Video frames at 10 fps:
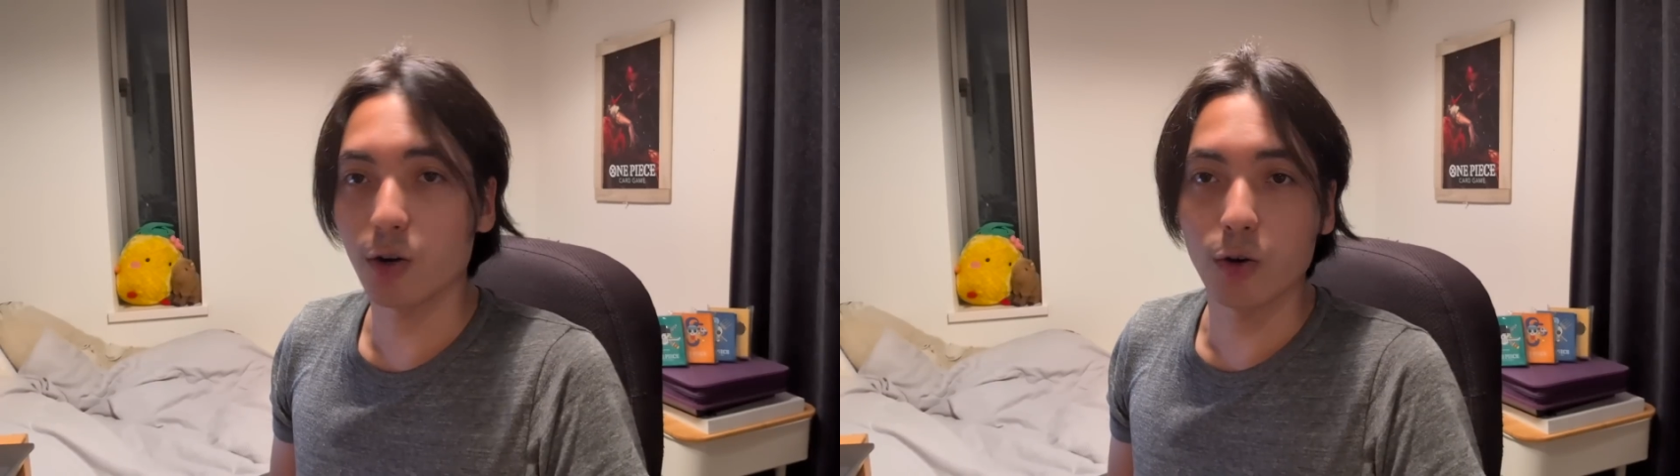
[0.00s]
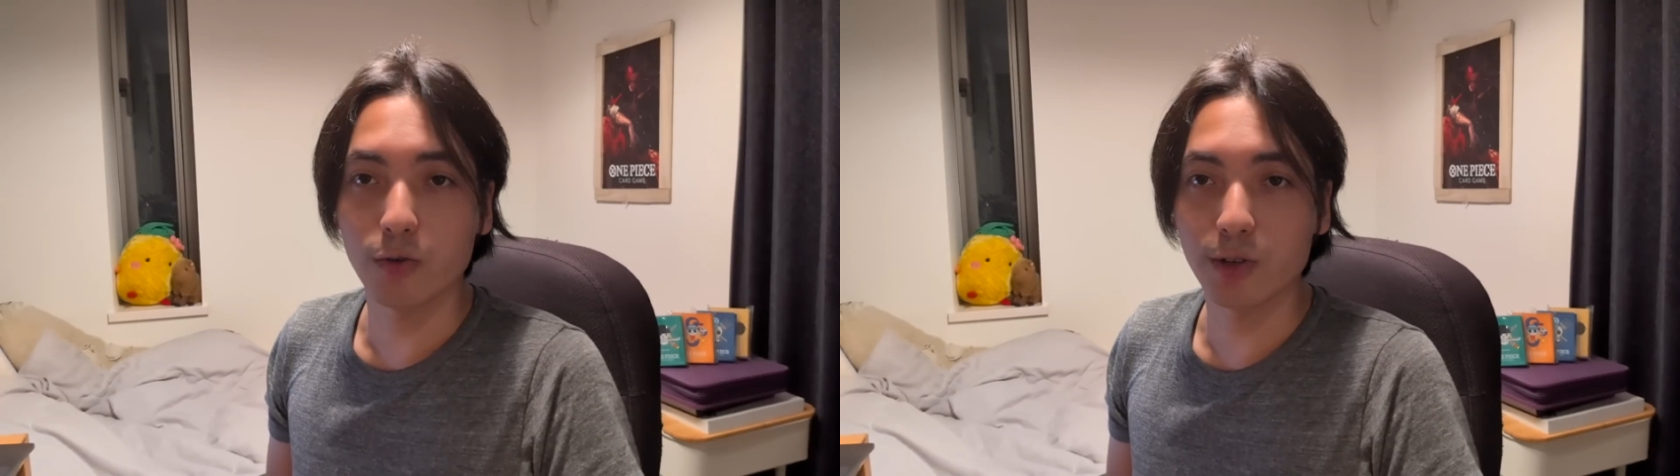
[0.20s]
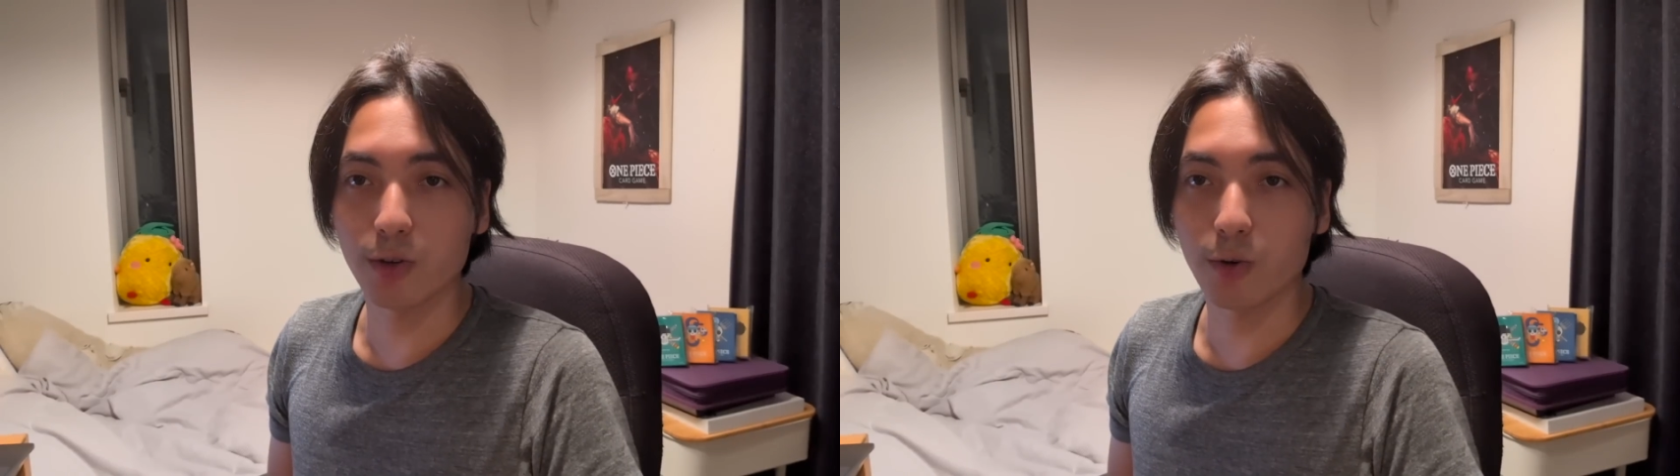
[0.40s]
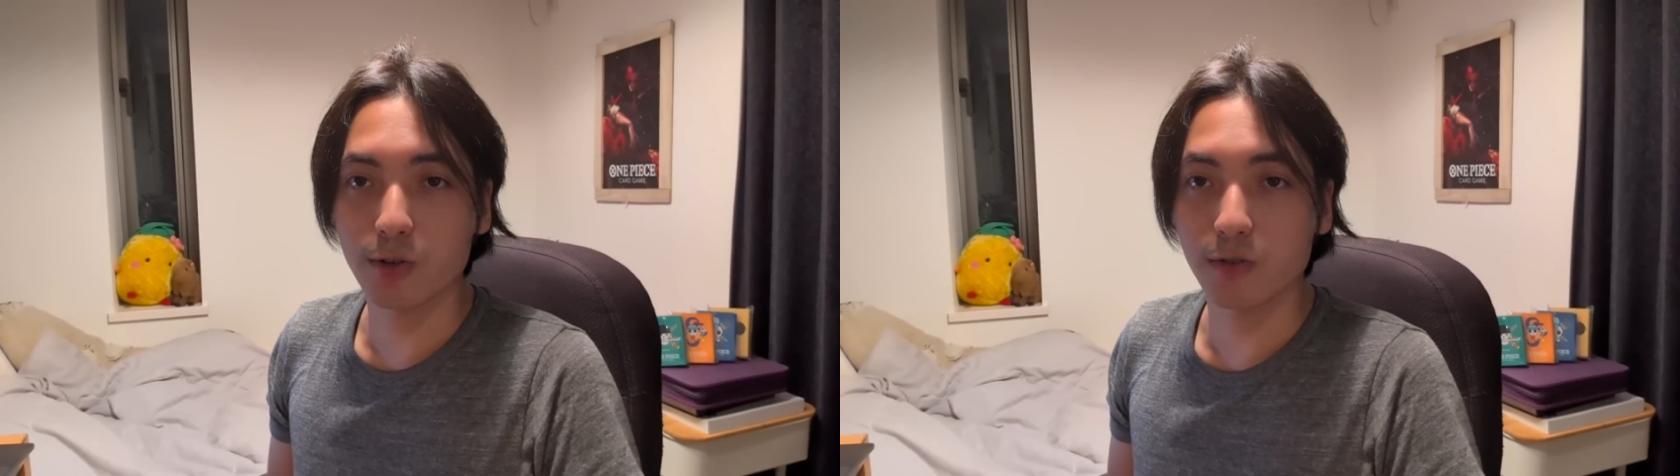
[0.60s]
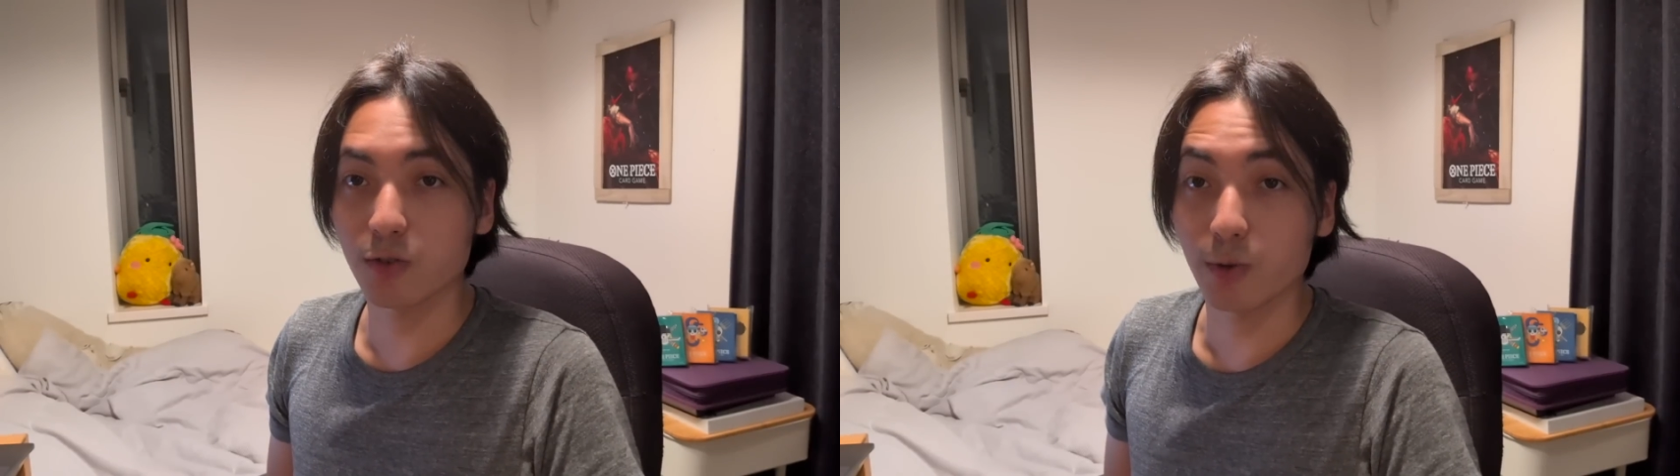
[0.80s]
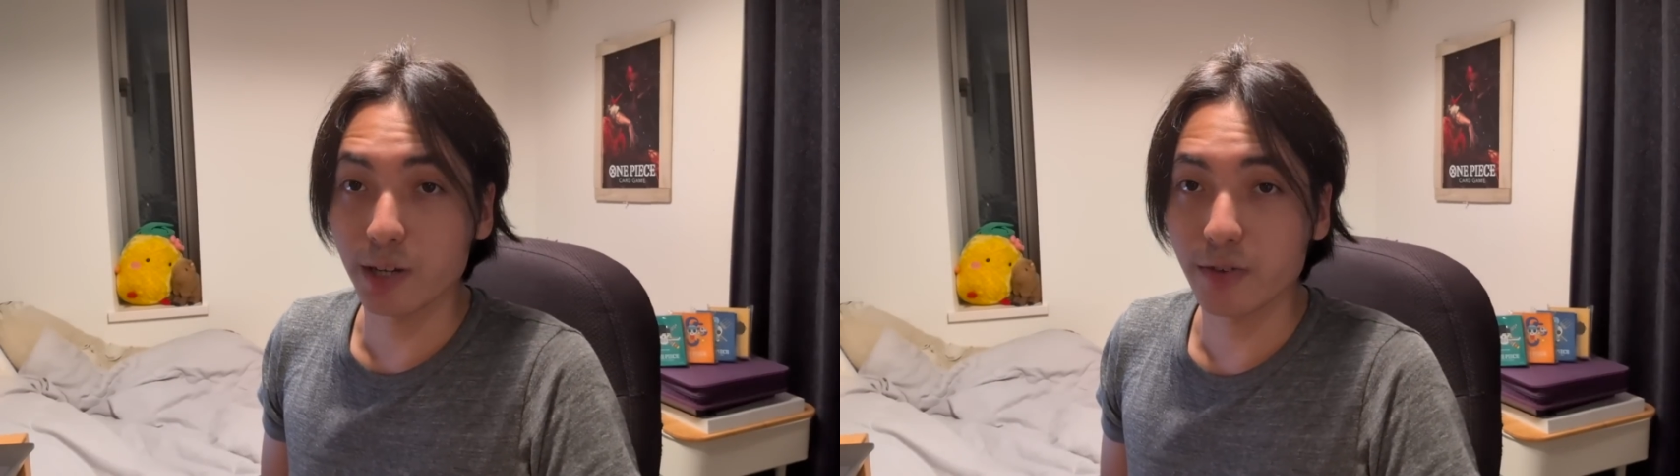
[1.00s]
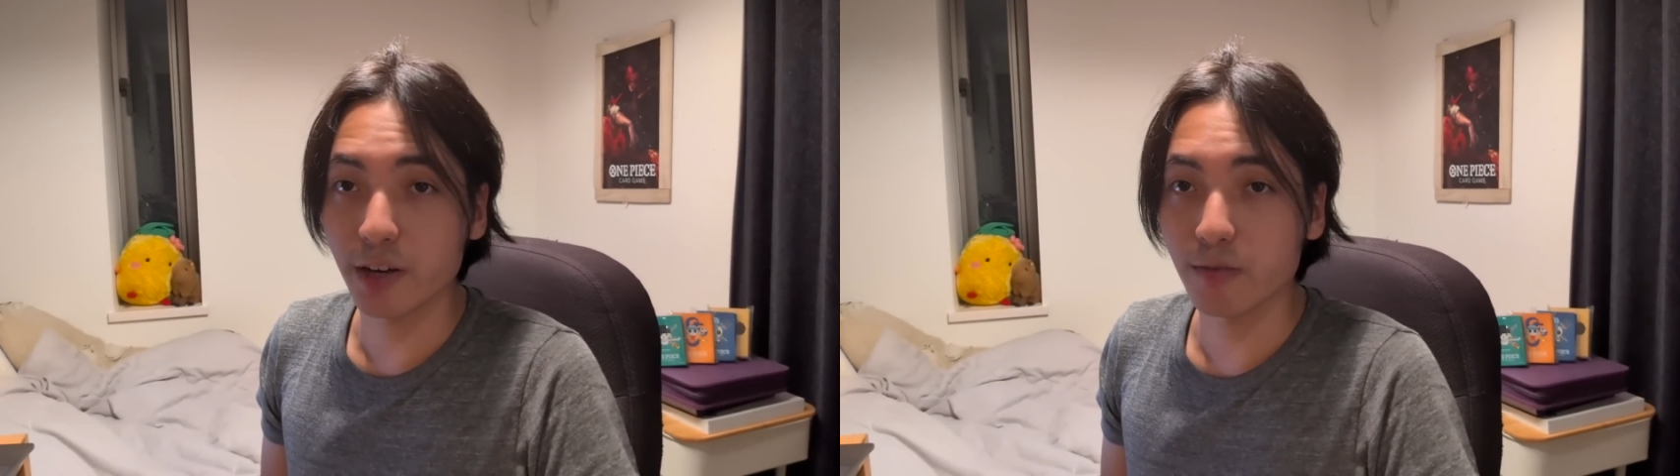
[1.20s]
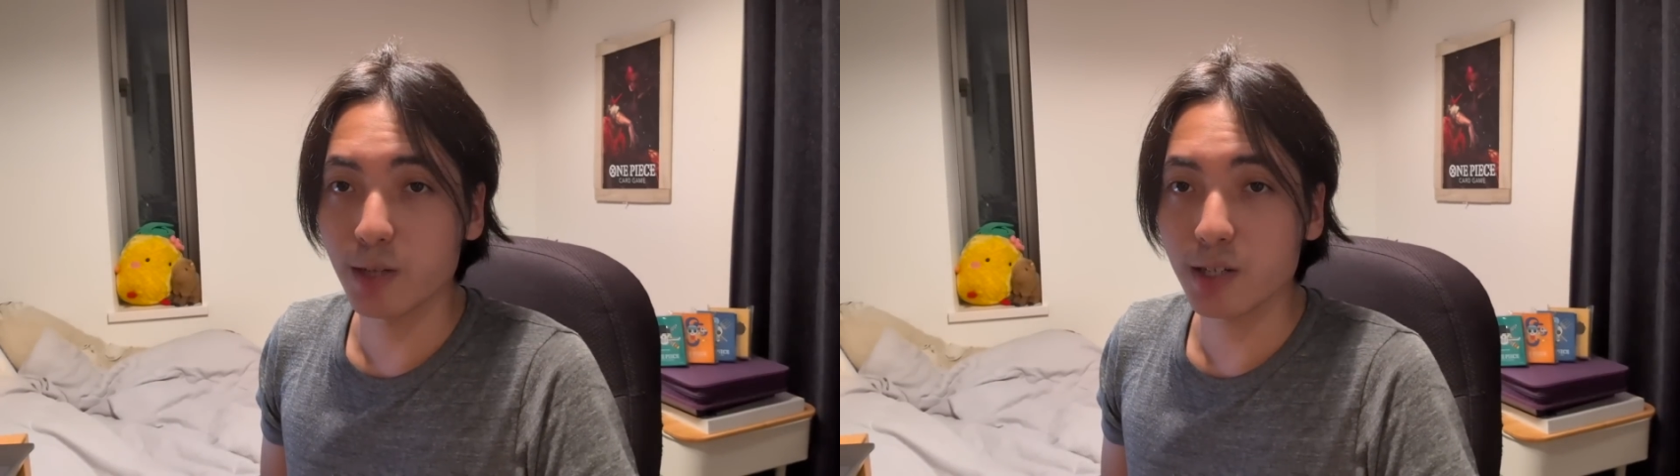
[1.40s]
over the course of
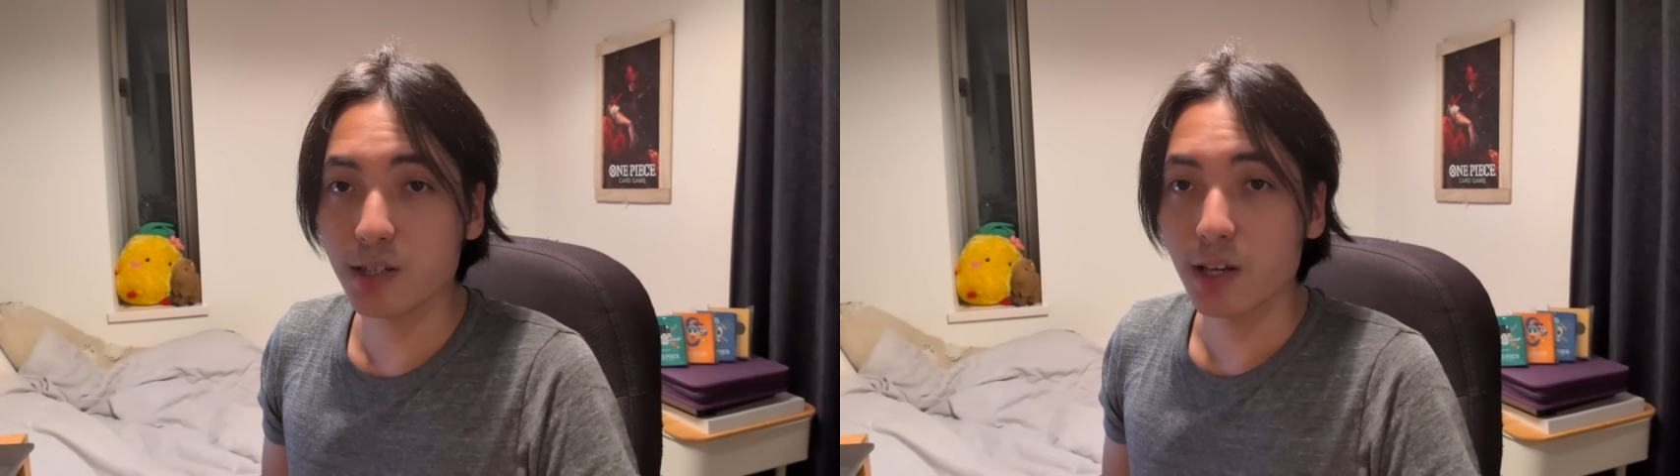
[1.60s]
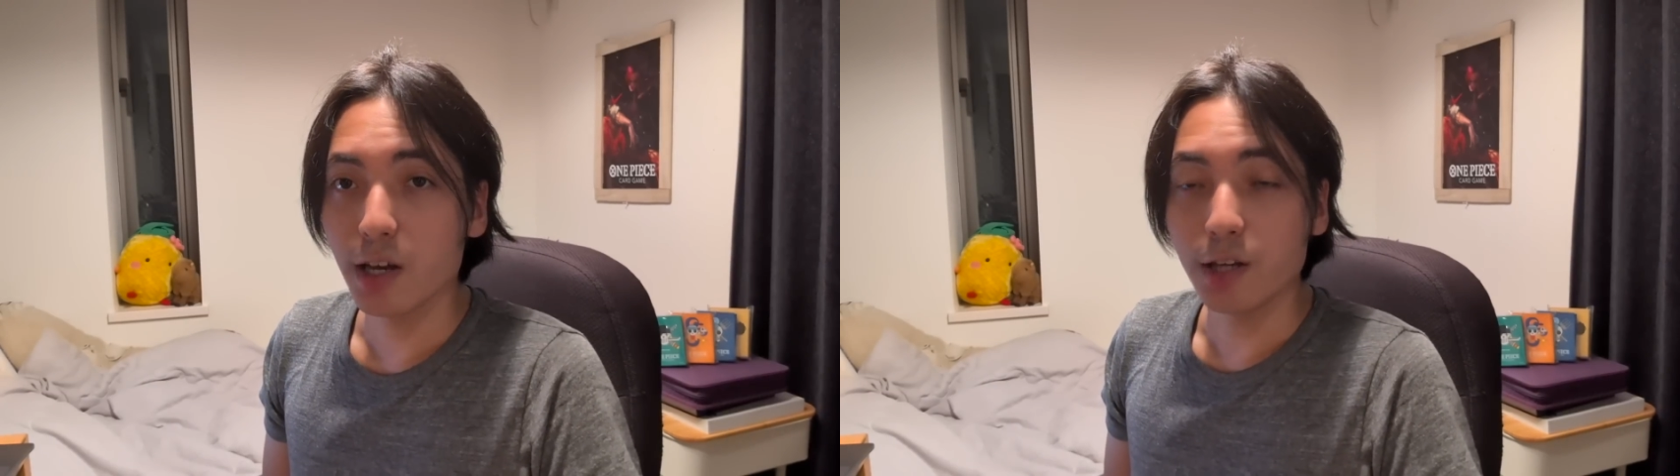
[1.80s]
25 minutes,